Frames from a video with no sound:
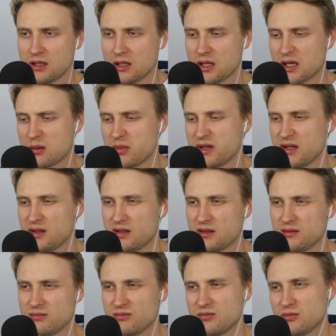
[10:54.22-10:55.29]
but
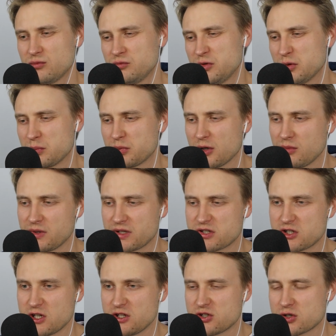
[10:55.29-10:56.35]
then we would probably
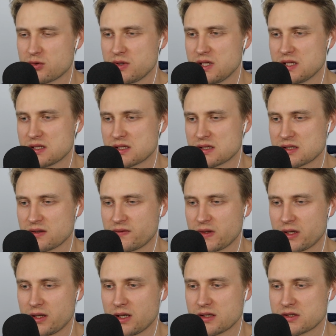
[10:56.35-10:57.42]
exchange queens and stuff
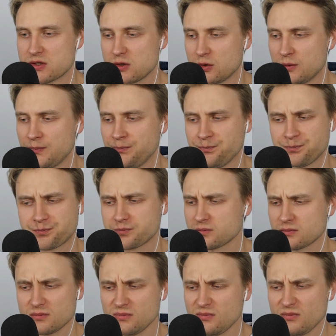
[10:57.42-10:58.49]
like that. So
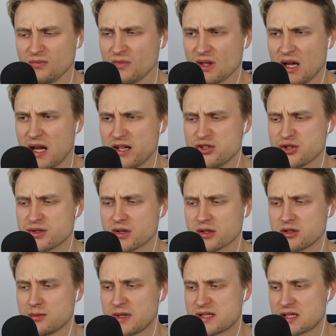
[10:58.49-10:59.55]
I just
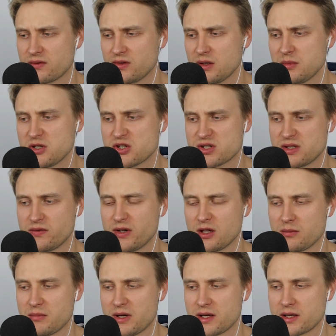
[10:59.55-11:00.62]
thought to myself, let me just
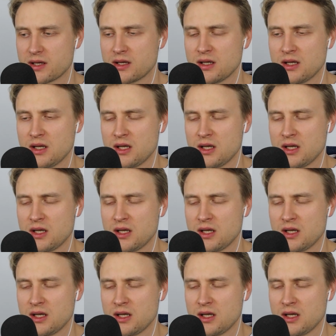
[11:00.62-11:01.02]
develop my